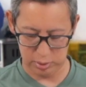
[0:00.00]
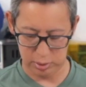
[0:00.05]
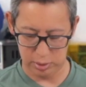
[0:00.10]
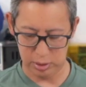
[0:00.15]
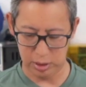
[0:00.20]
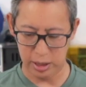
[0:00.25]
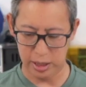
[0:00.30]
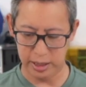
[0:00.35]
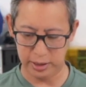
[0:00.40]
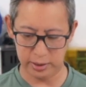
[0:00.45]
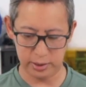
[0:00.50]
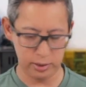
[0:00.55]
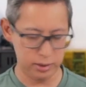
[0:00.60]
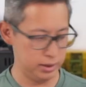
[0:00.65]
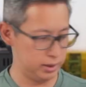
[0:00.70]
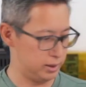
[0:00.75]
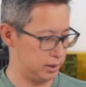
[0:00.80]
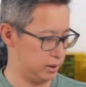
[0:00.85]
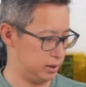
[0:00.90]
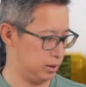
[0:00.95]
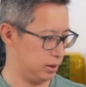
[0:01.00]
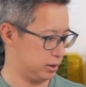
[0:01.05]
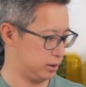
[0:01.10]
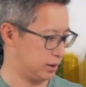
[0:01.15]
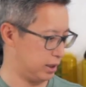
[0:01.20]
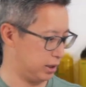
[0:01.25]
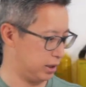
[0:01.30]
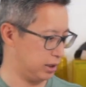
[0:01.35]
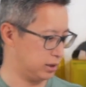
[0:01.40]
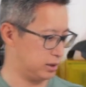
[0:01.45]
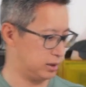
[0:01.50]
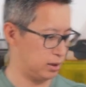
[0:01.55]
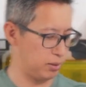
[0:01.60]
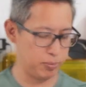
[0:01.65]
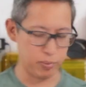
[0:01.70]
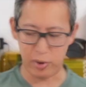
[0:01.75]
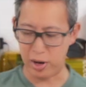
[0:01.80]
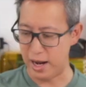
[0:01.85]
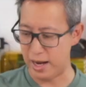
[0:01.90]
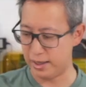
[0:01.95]
All right, so this looks like it's the
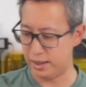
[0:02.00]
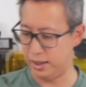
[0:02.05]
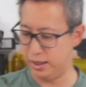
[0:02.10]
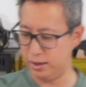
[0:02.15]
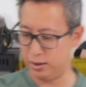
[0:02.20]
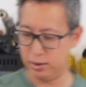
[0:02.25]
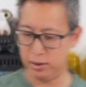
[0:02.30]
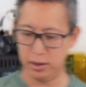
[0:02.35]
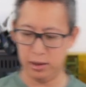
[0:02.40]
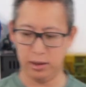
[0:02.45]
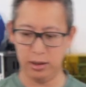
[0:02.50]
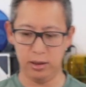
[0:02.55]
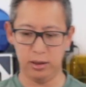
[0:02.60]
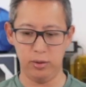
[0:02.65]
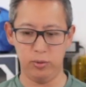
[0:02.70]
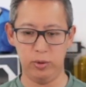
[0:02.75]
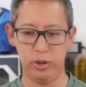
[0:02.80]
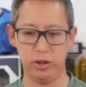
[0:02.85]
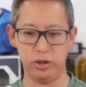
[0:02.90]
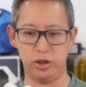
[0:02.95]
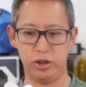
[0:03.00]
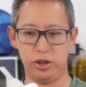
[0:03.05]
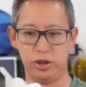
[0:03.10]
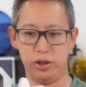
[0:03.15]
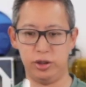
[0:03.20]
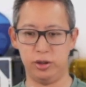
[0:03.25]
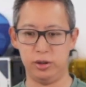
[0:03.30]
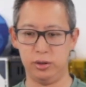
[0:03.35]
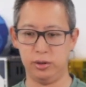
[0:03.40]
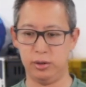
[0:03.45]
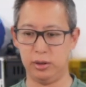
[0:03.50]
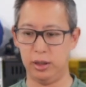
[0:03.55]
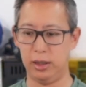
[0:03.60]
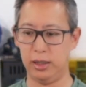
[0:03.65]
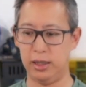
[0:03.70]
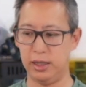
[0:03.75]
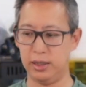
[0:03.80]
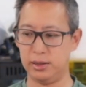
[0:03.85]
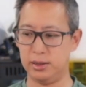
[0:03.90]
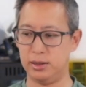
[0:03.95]
bracket, which I
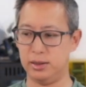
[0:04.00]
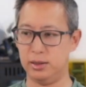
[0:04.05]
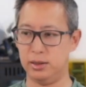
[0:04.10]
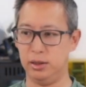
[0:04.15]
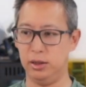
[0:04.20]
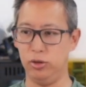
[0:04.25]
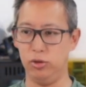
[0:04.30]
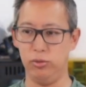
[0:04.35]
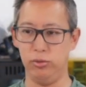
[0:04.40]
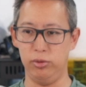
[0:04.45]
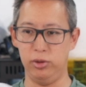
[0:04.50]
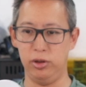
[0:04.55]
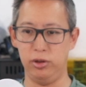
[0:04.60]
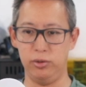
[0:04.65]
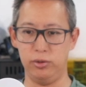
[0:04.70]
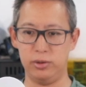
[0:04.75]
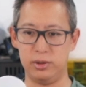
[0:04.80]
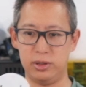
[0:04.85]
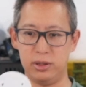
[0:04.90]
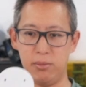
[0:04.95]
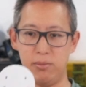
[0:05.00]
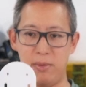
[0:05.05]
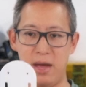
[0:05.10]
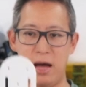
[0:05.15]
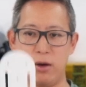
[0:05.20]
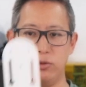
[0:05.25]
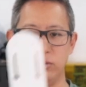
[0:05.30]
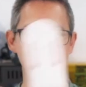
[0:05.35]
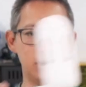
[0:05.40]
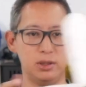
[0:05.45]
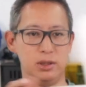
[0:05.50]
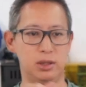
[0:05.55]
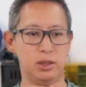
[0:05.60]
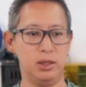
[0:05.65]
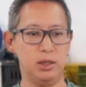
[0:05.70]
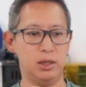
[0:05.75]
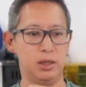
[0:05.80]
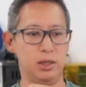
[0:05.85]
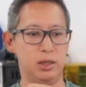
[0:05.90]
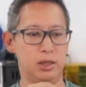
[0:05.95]
guess you use to mount
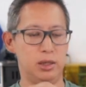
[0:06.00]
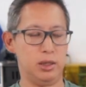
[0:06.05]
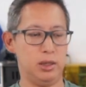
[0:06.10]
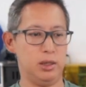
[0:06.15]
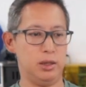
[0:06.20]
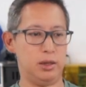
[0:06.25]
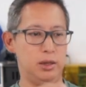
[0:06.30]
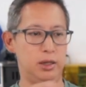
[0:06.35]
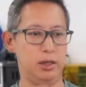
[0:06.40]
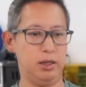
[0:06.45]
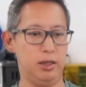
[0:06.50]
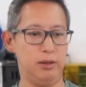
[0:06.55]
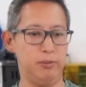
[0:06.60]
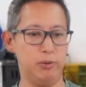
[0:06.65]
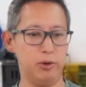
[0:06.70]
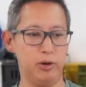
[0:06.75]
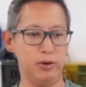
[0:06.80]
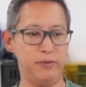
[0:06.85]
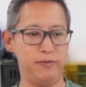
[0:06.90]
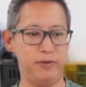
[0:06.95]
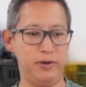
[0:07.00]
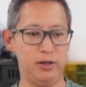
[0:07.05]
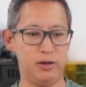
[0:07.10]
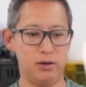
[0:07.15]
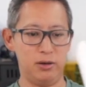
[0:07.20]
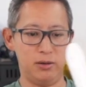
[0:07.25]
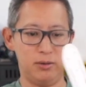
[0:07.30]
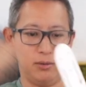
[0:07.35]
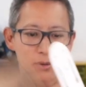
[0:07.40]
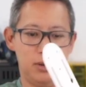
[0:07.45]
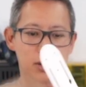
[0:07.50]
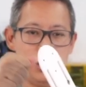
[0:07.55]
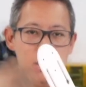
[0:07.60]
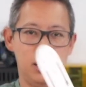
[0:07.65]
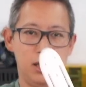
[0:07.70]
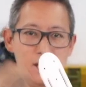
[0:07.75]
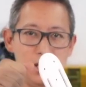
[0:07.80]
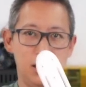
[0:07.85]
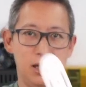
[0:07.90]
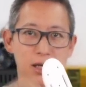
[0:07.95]
the bird feeder.
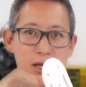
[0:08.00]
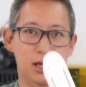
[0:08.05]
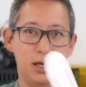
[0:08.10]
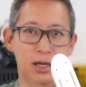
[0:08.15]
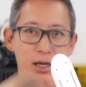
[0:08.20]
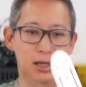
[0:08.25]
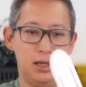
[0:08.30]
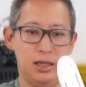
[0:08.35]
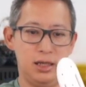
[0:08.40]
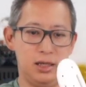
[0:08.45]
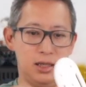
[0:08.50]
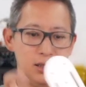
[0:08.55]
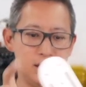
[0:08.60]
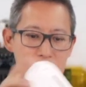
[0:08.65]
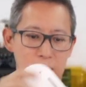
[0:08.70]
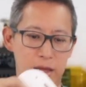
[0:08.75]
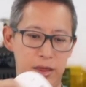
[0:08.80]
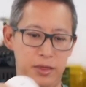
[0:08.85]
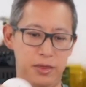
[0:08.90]
And it is a